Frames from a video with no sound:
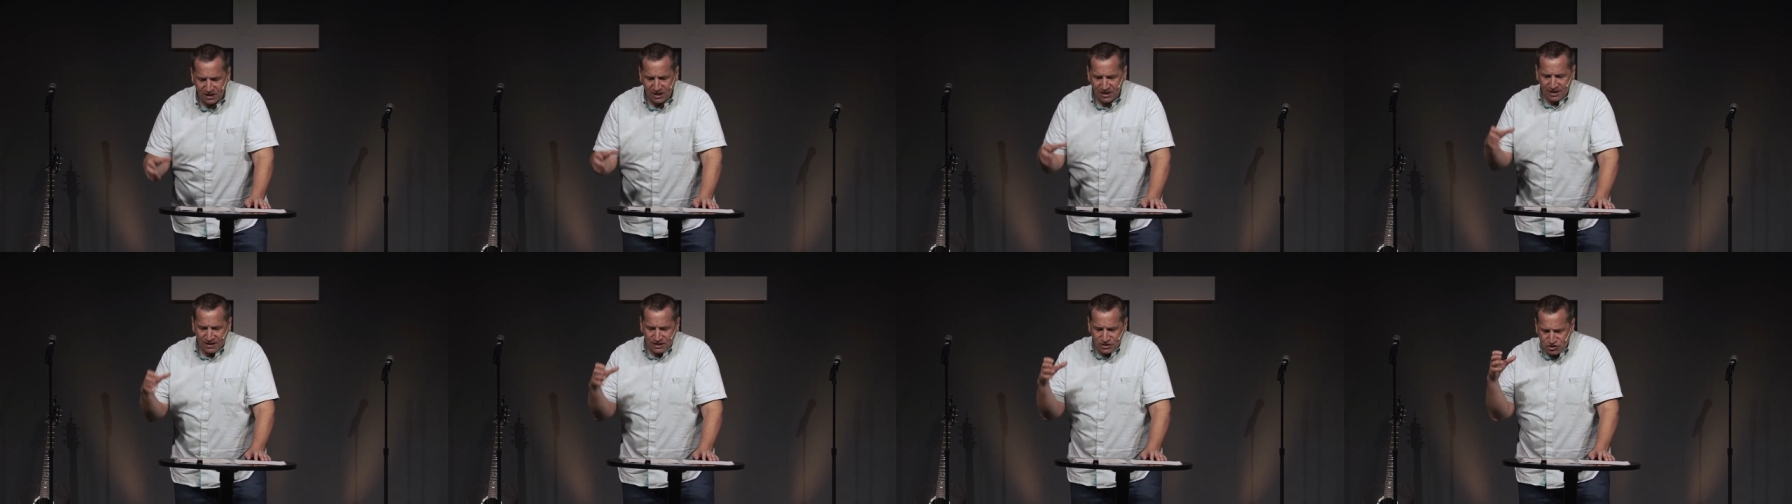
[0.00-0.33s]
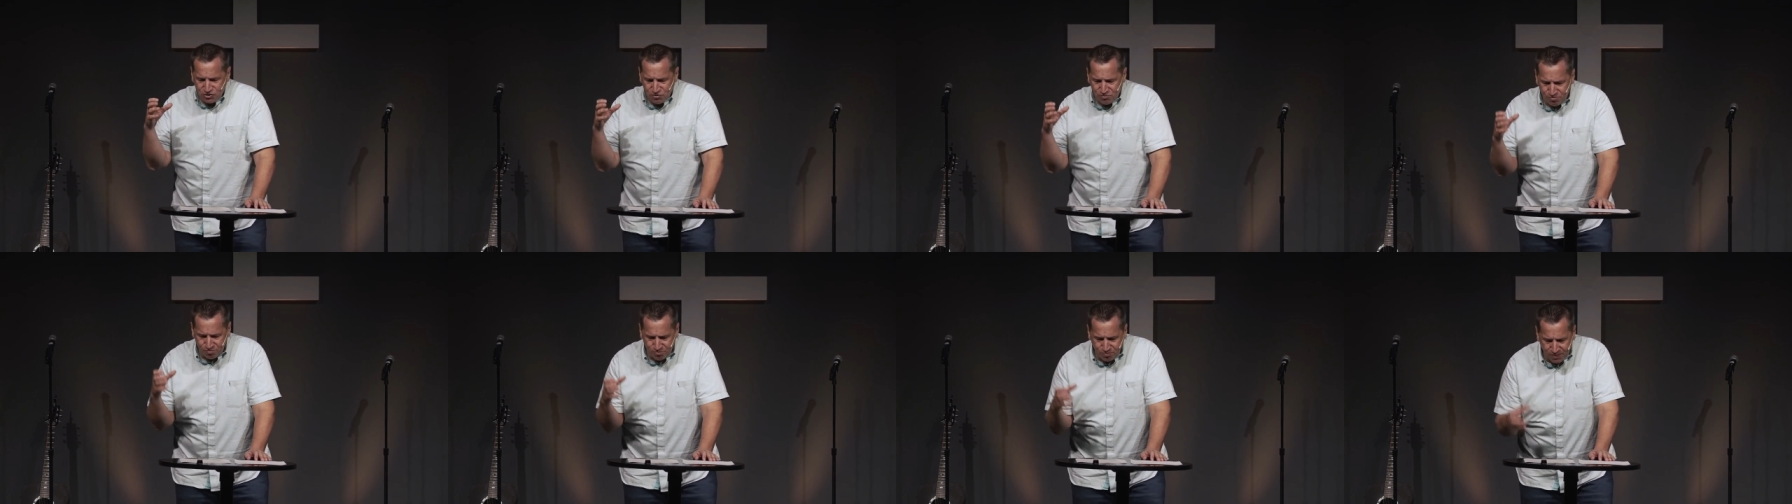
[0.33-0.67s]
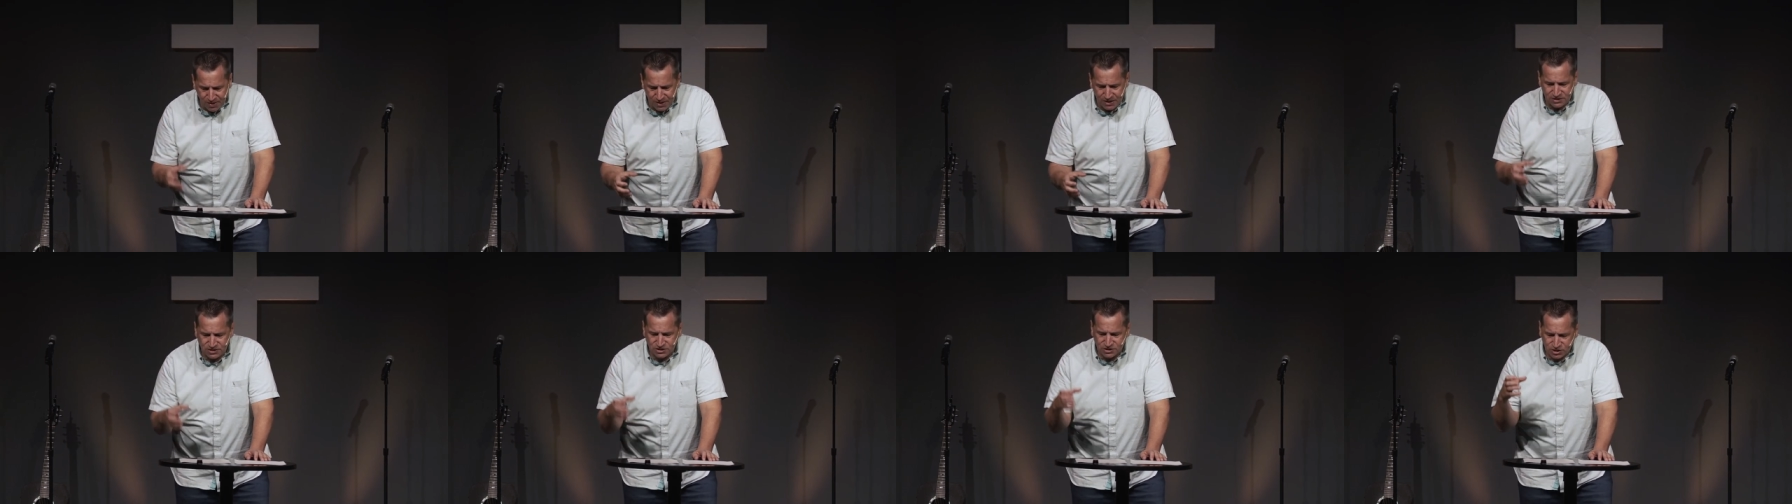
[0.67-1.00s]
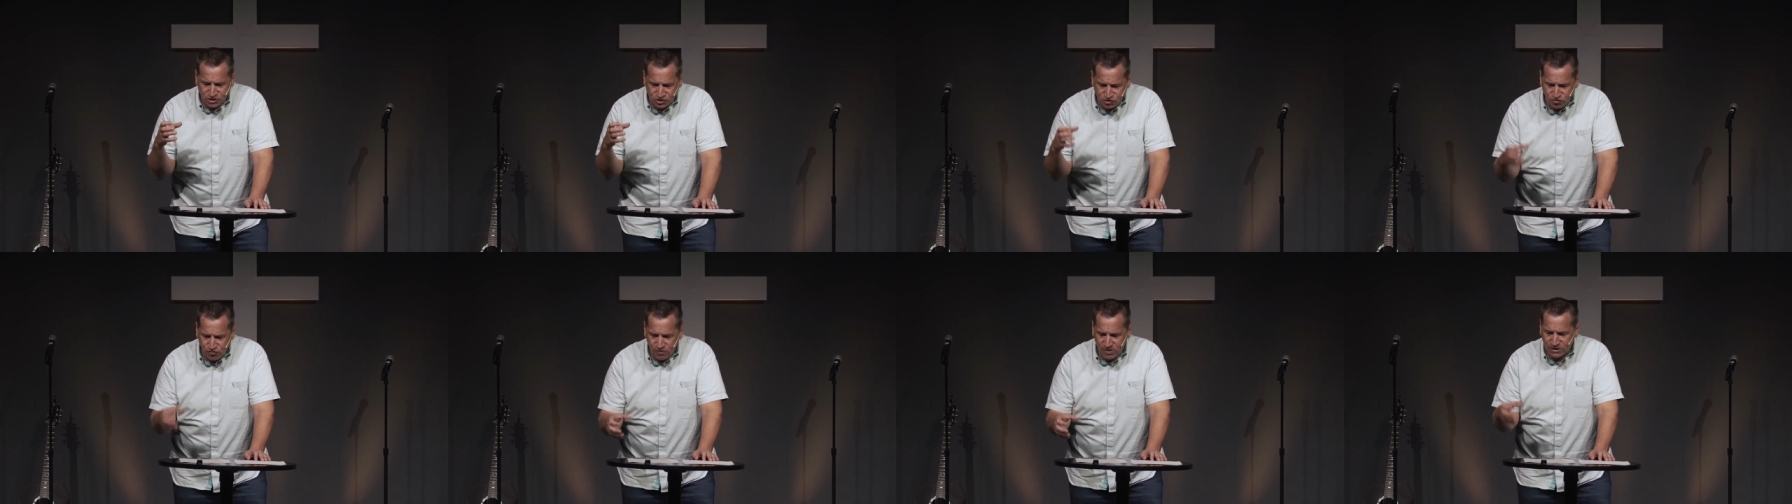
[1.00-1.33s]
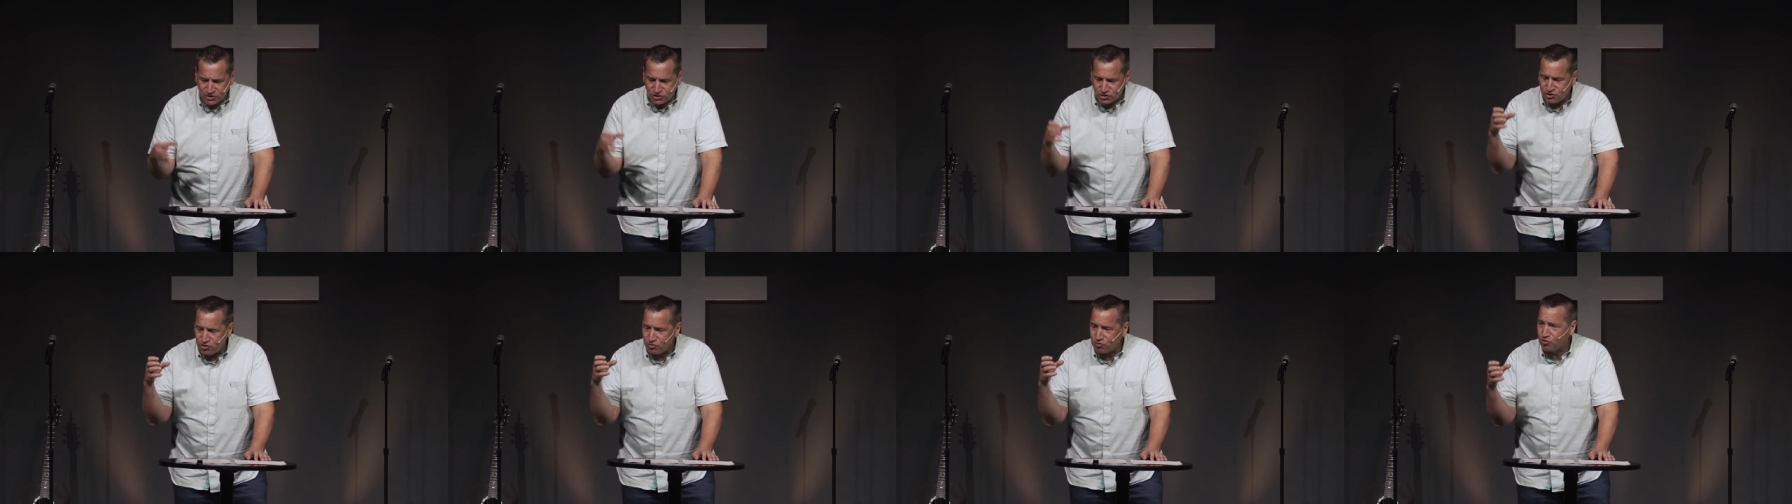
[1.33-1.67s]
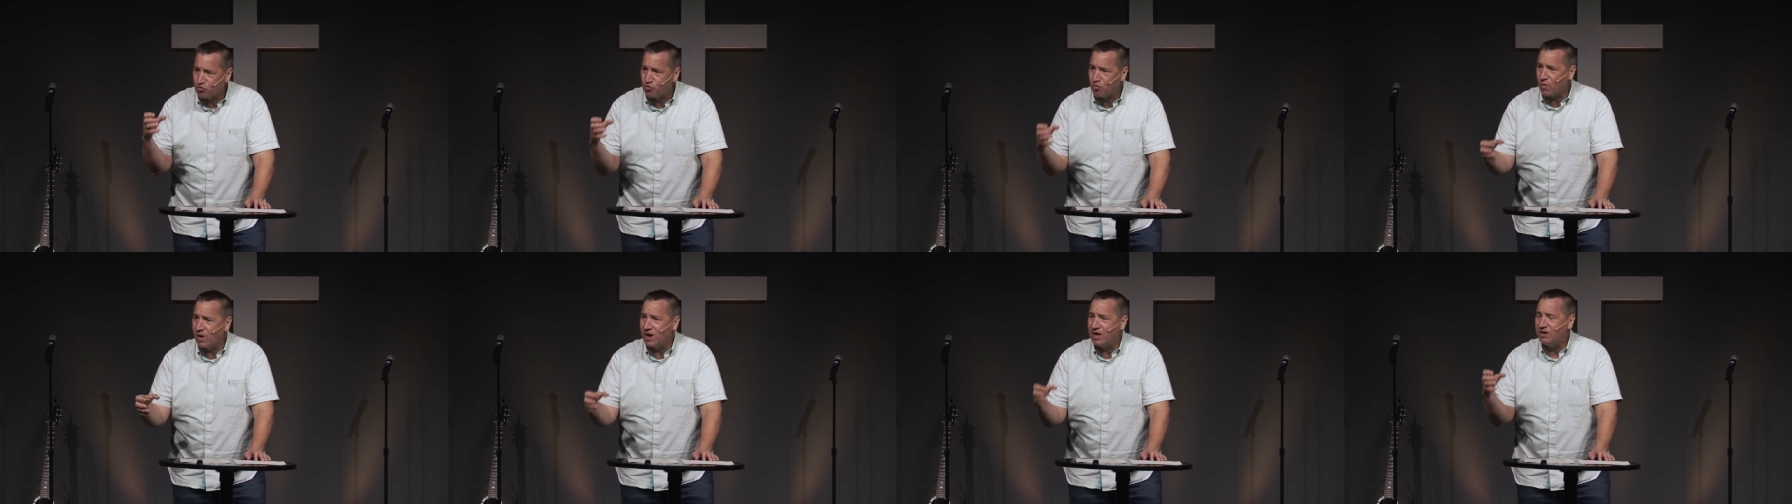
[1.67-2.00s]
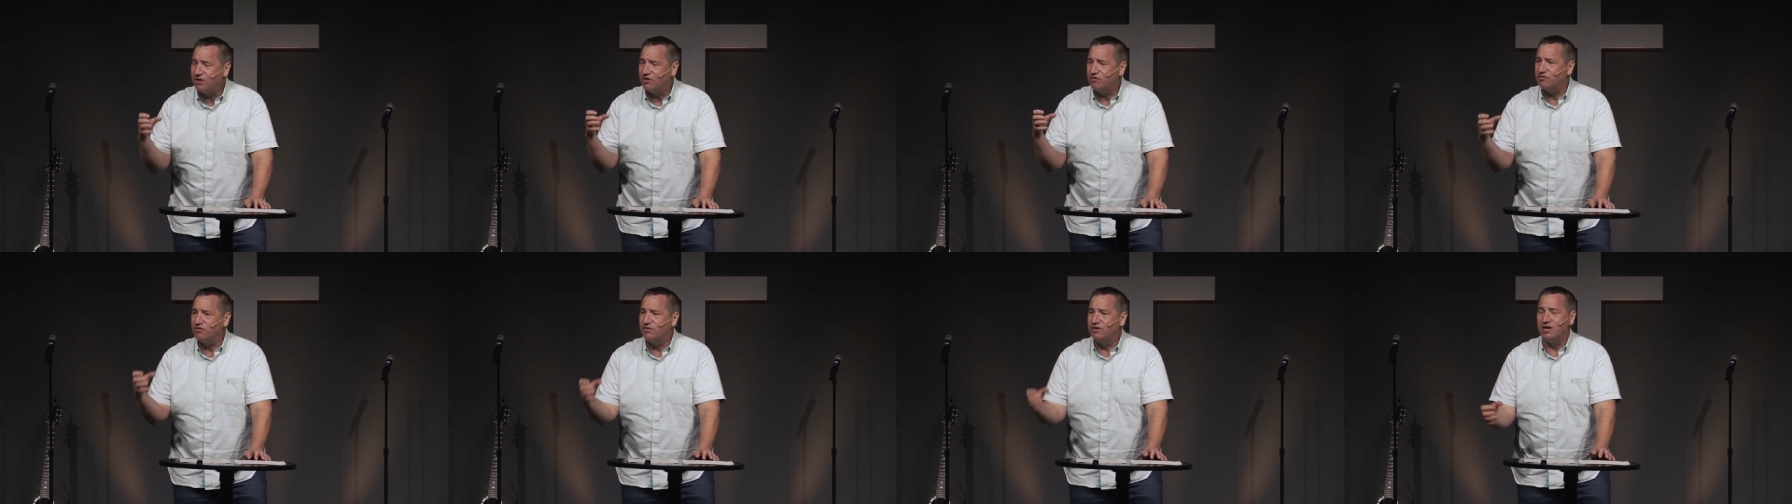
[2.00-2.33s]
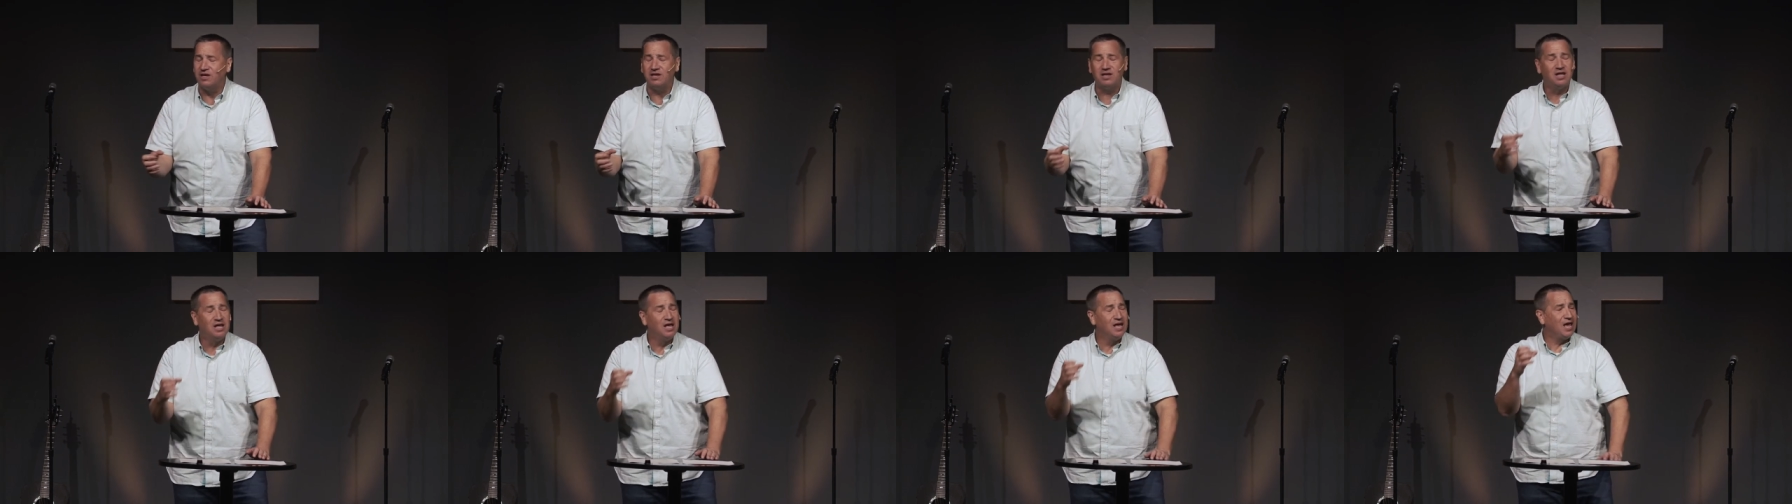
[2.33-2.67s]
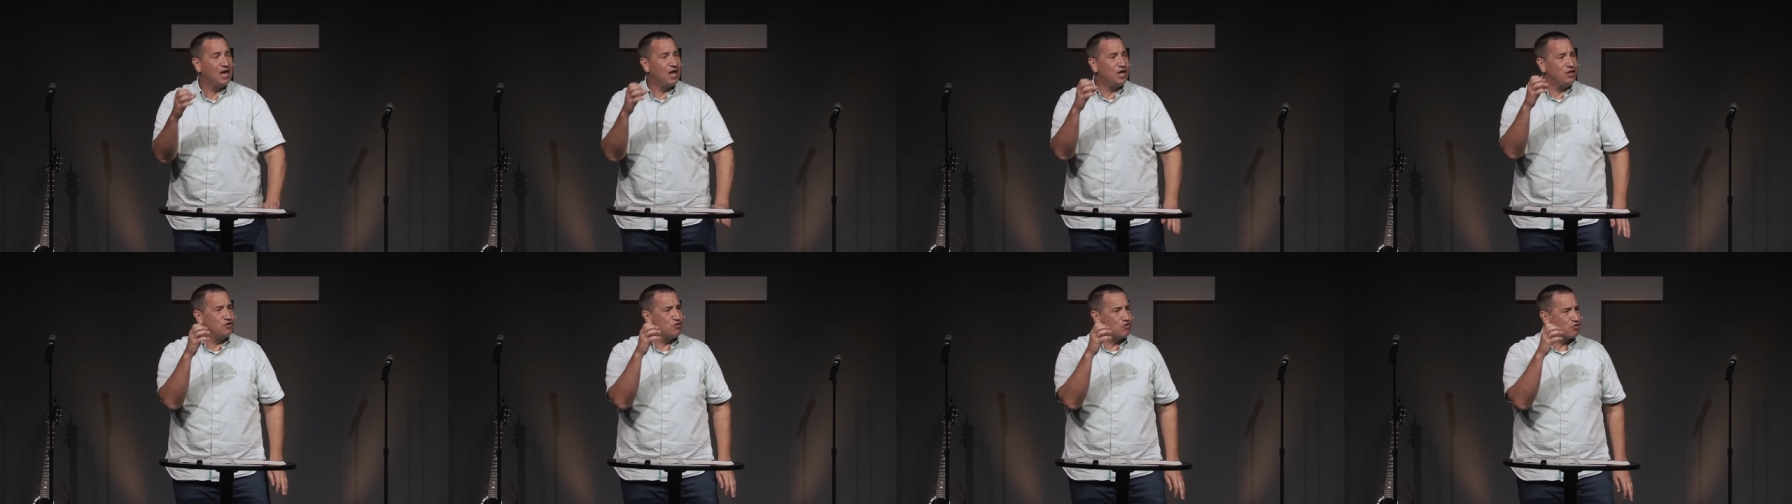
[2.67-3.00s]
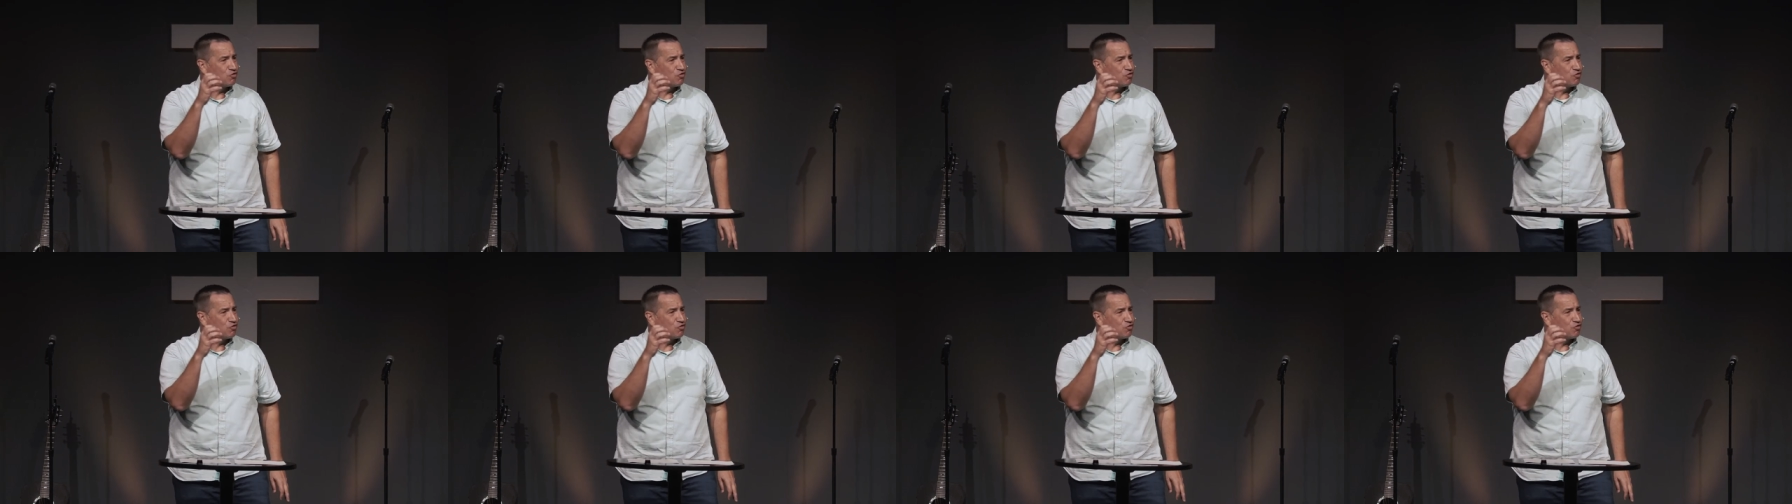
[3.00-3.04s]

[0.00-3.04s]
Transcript: is you must address your greatest need, and your